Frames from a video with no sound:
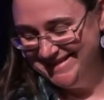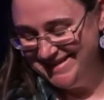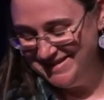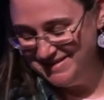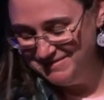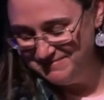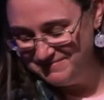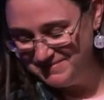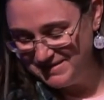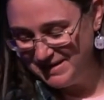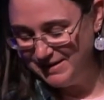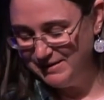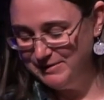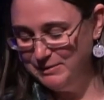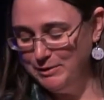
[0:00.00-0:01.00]

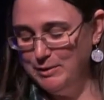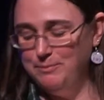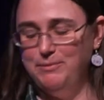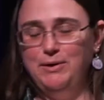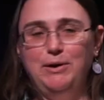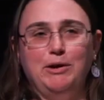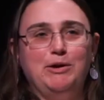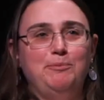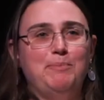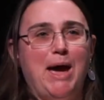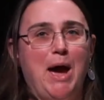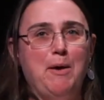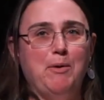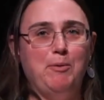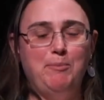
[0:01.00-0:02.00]
I got a little Linux
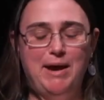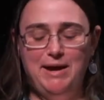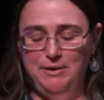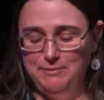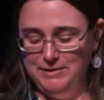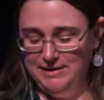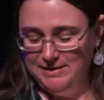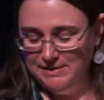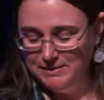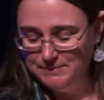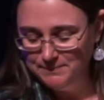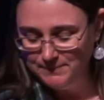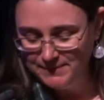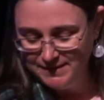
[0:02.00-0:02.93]
Power Penguin here.